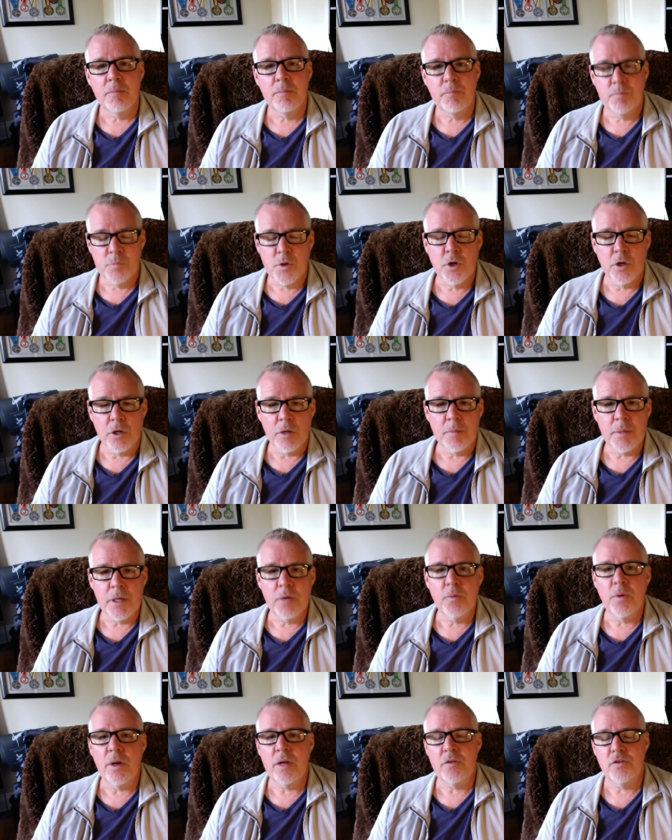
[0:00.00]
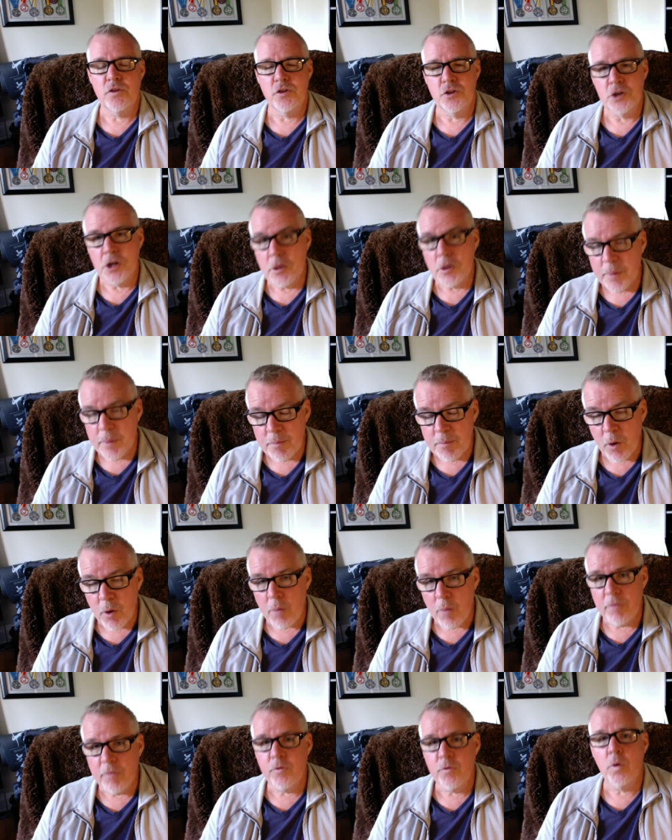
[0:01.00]
You're going to be arrested. You're going to be brought
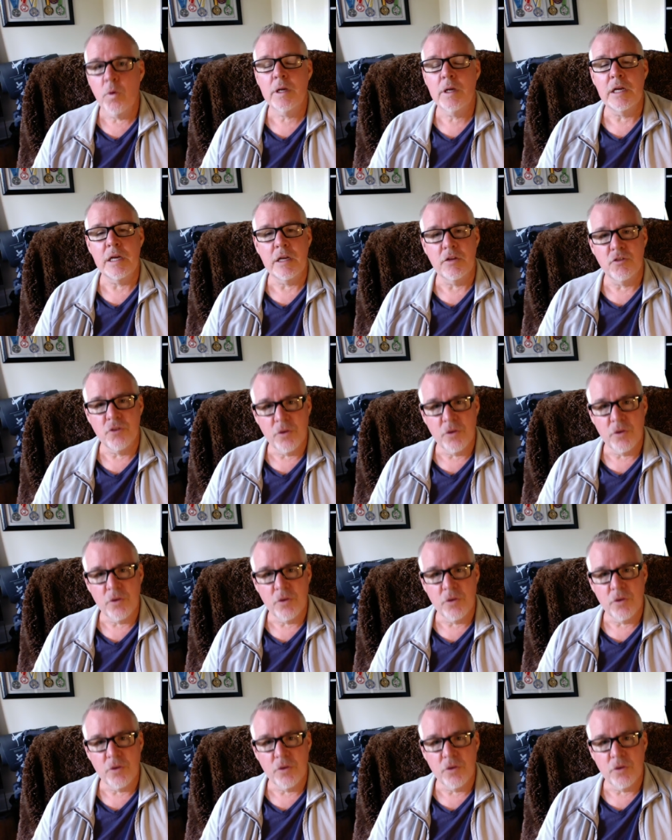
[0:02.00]
before kings.